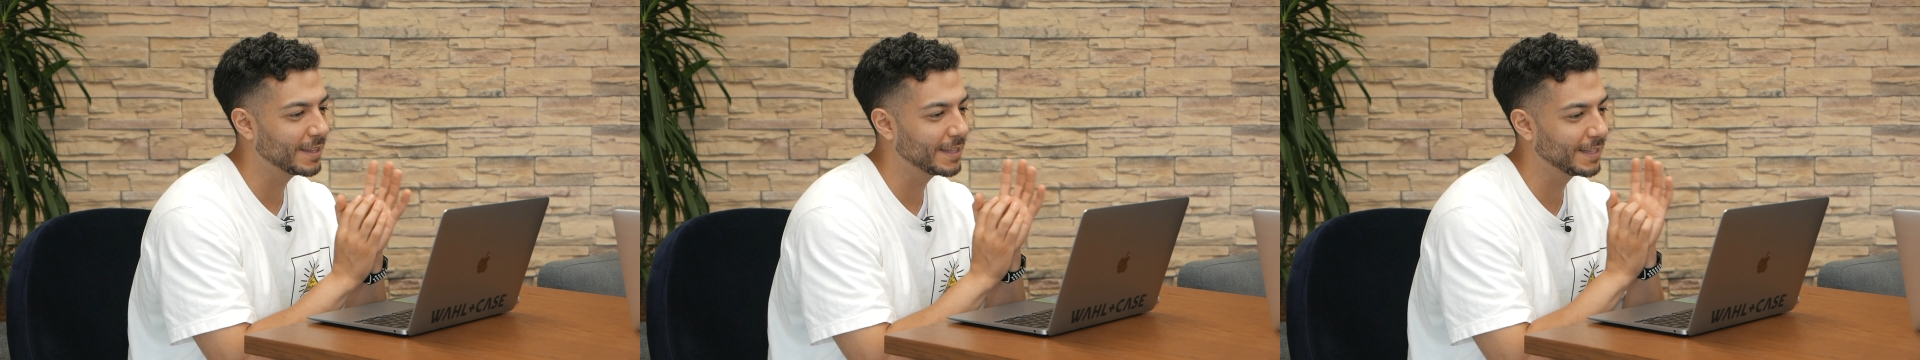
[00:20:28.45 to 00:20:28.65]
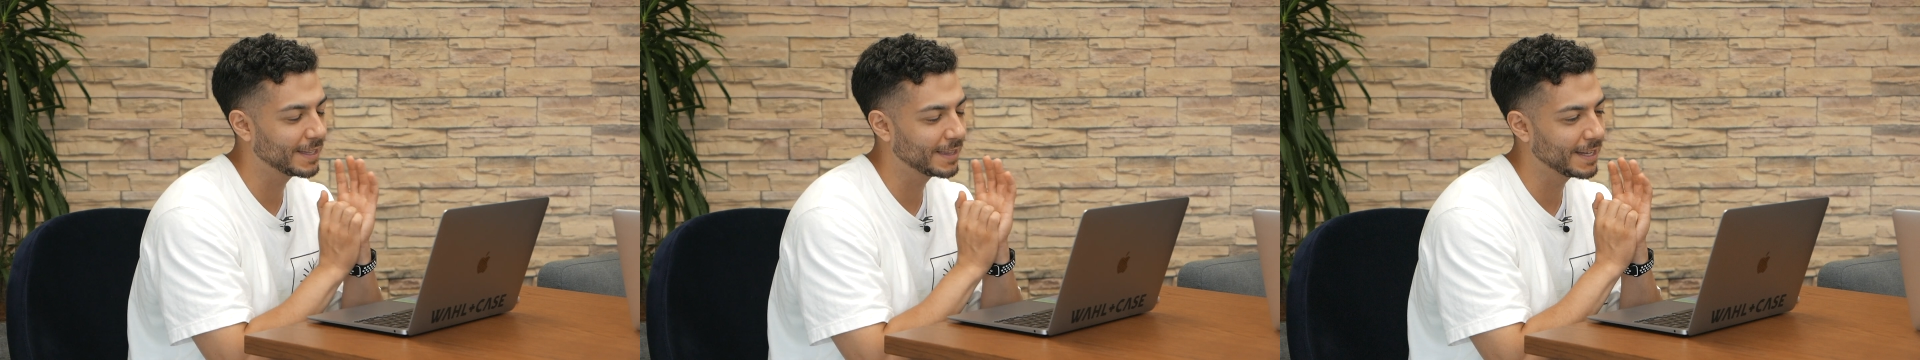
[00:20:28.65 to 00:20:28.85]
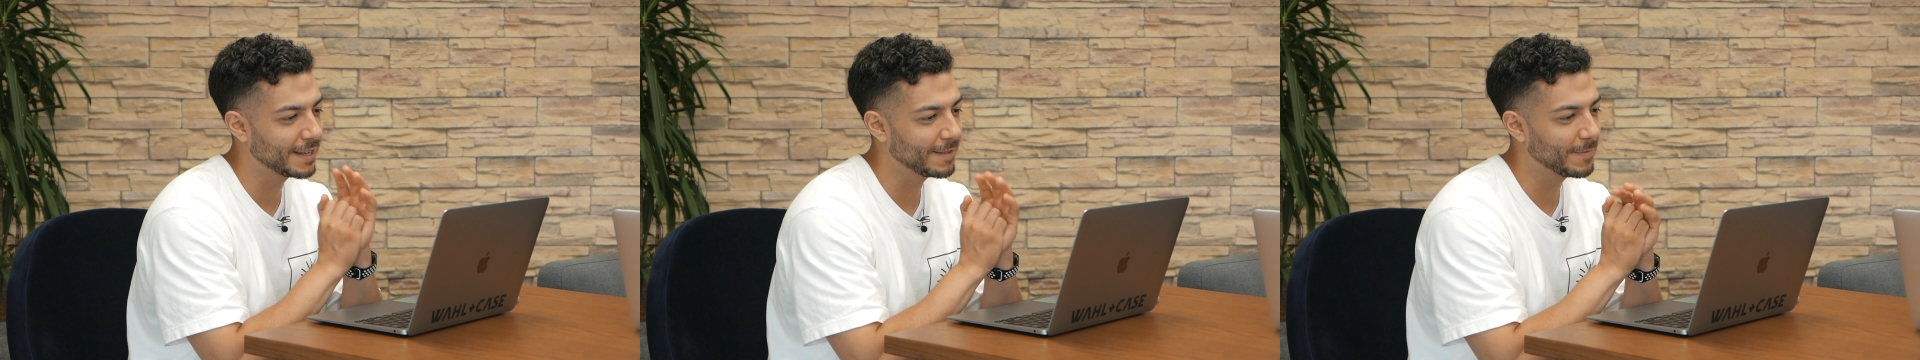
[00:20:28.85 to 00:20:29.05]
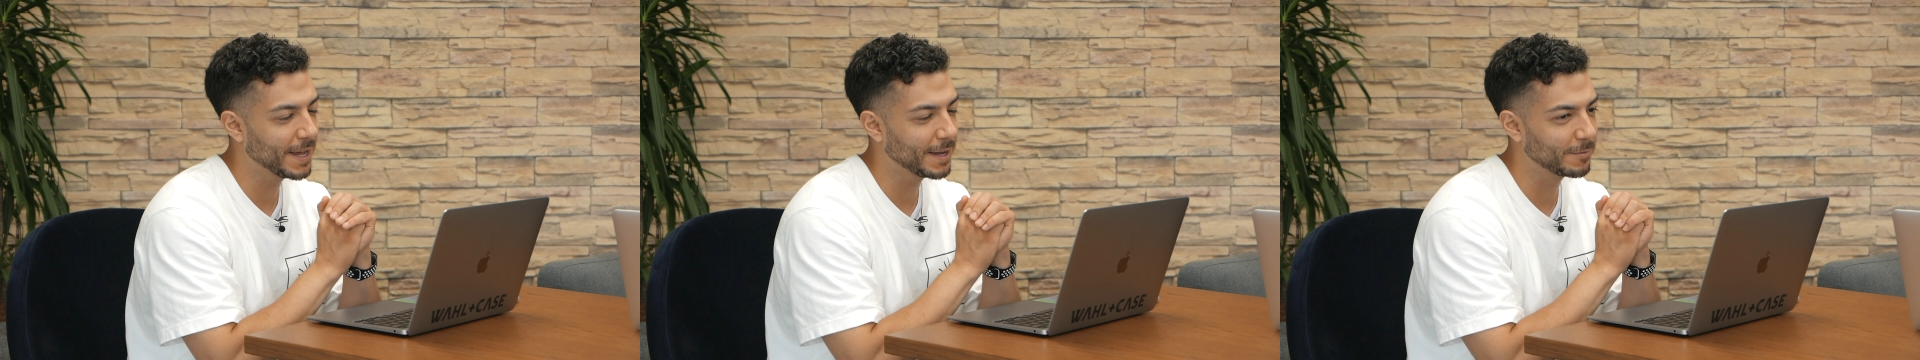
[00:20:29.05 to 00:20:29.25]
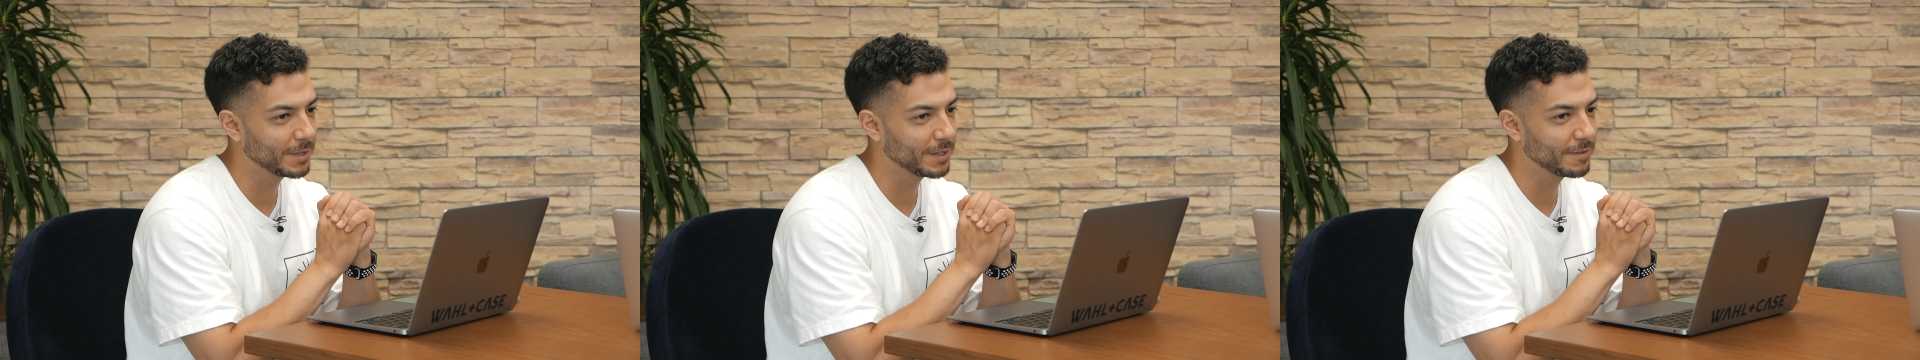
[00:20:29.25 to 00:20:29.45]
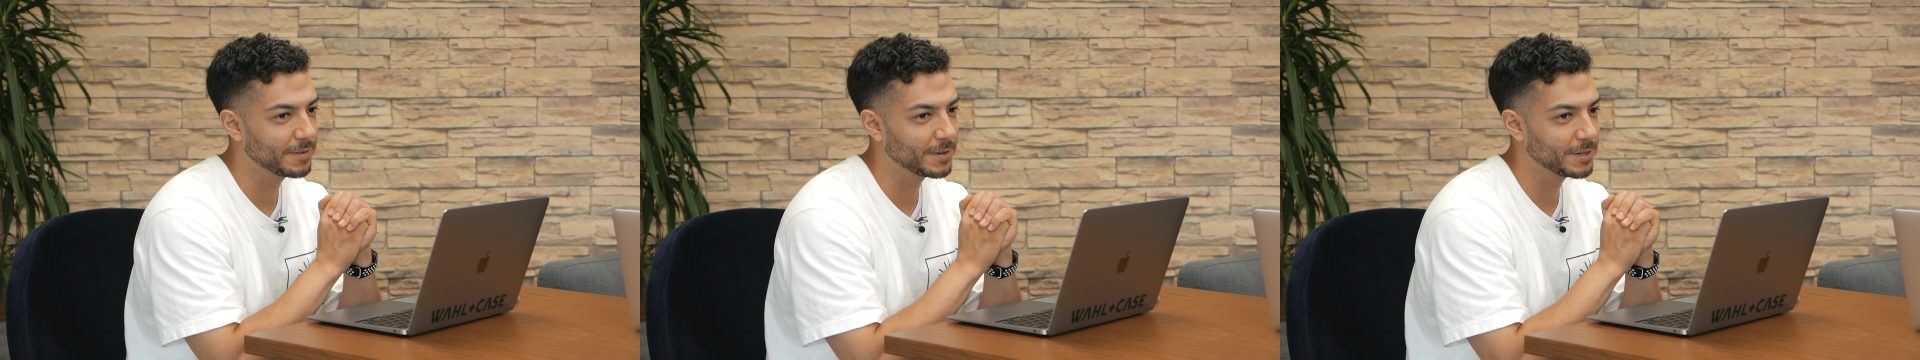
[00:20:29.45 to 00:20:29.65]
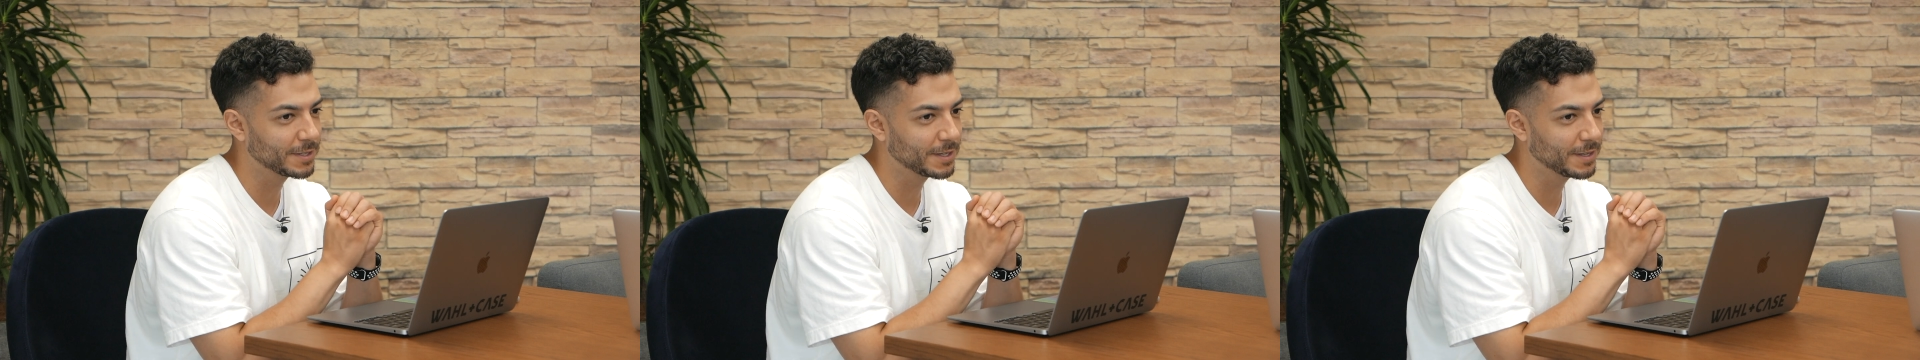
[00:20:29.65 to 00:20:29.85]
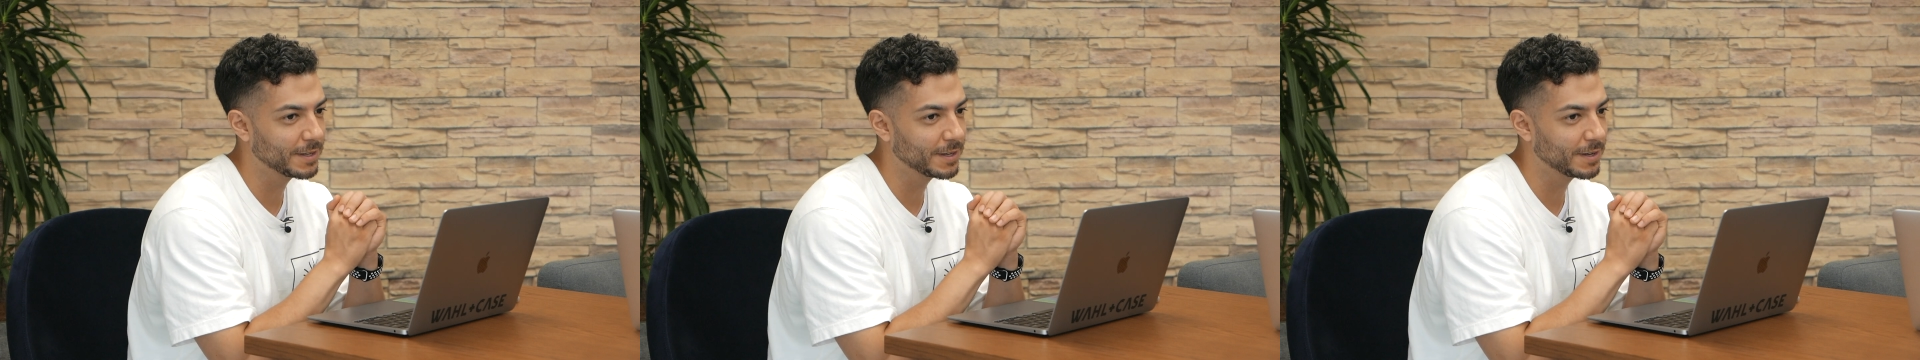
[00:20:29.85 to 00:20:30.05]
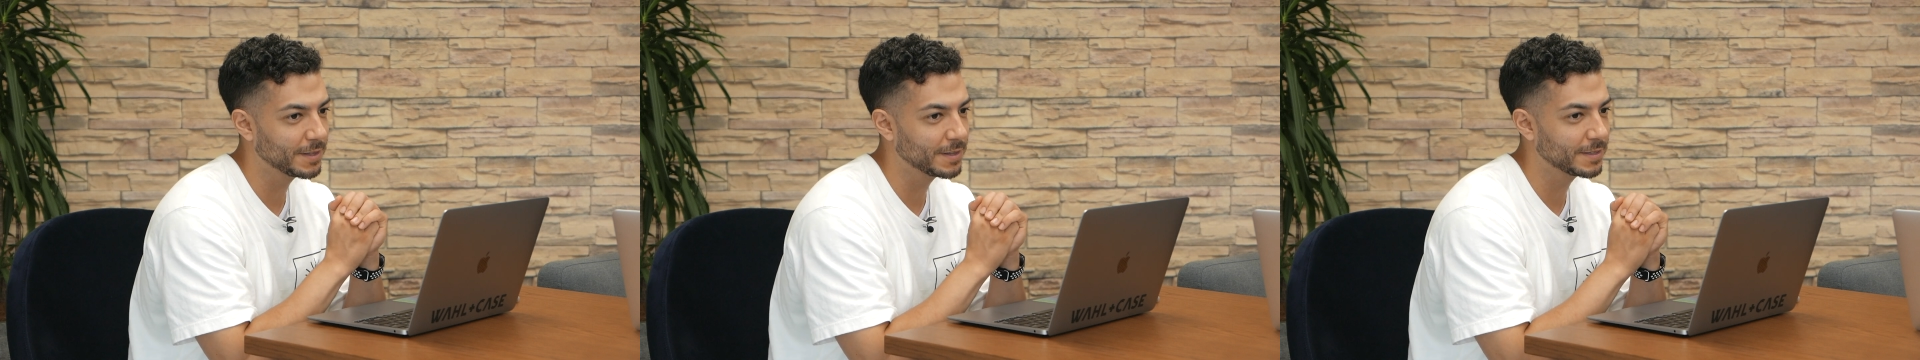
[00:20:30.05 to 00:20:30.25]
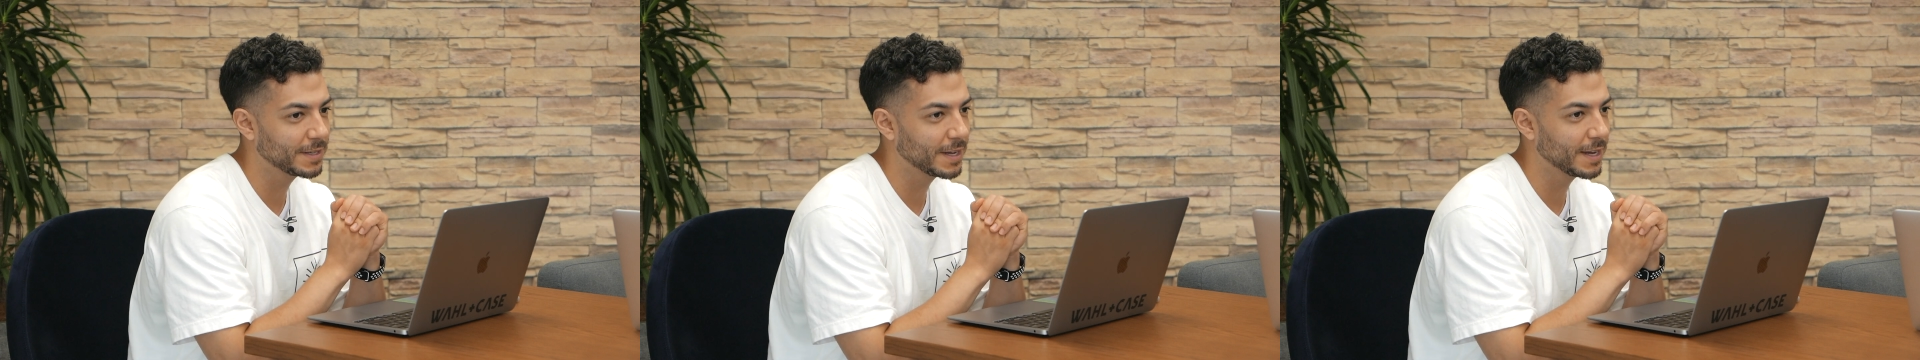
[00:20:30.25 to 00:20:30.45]
I think that really falls
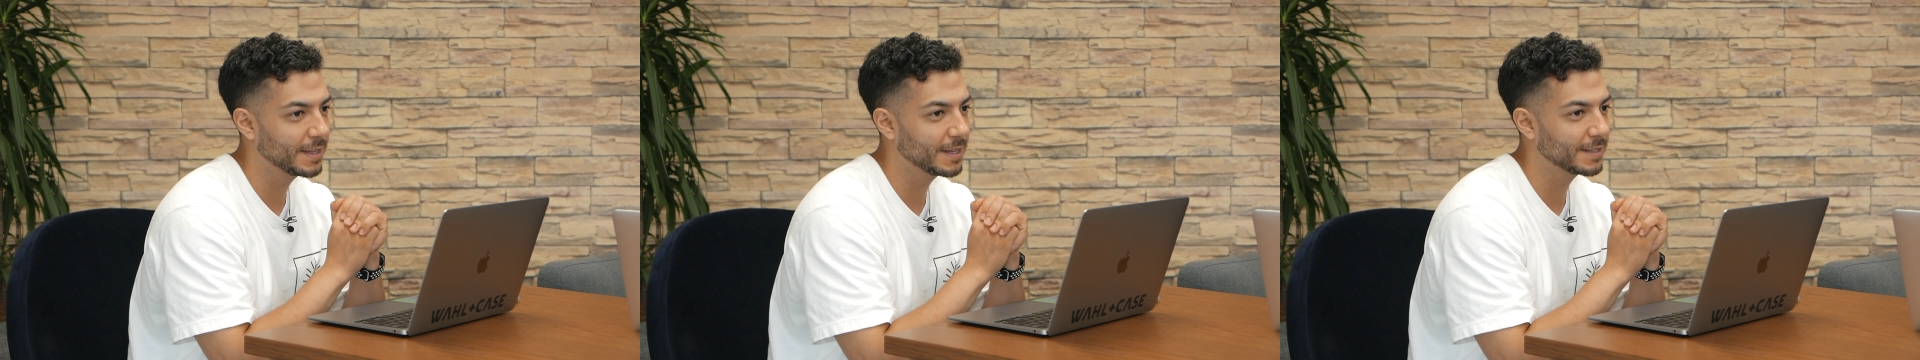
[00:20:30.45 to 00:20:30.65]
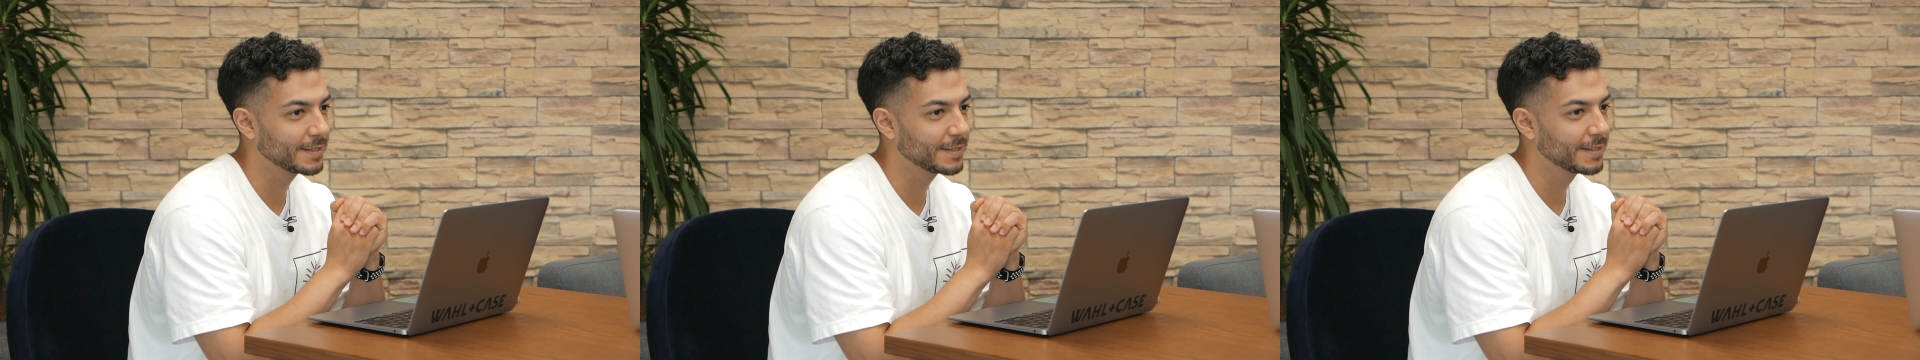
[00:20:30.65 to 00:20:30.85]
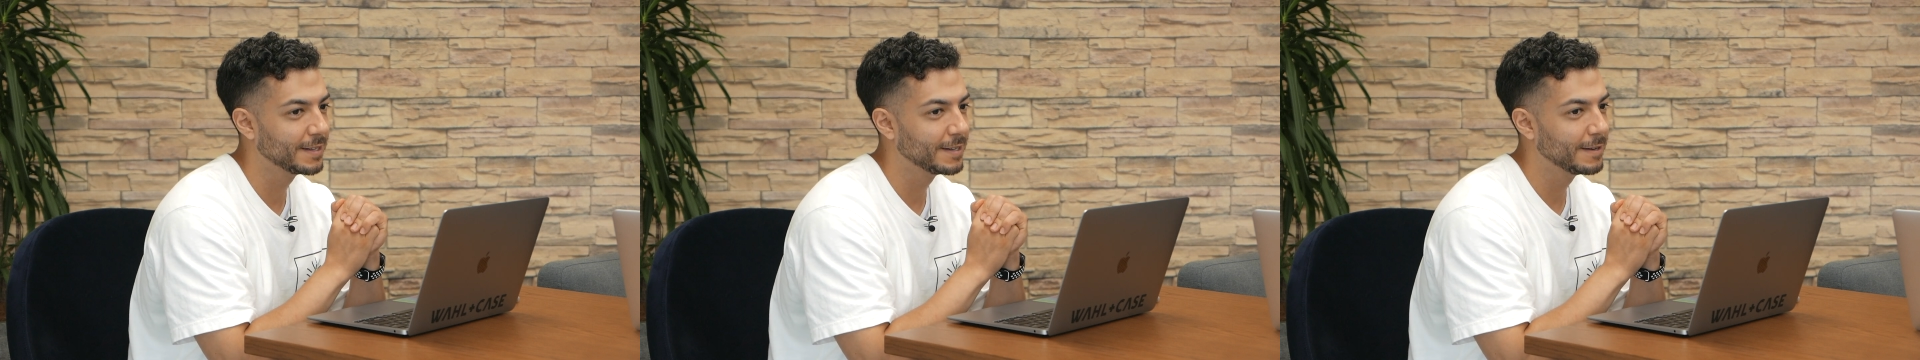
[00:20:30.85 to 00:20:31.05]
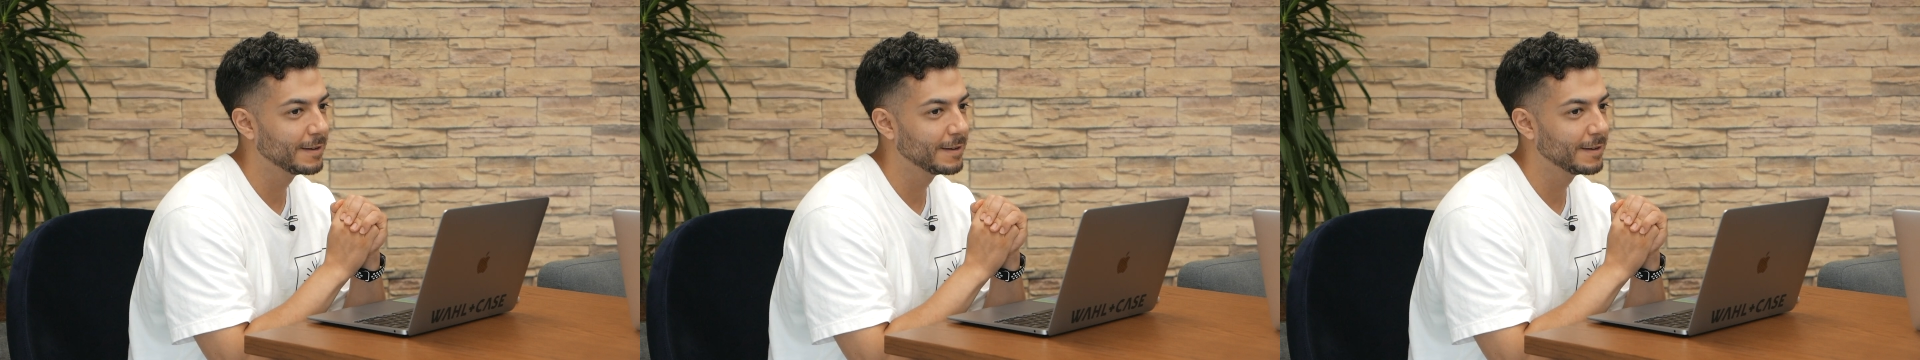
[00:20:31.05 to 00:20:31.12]
on the side that's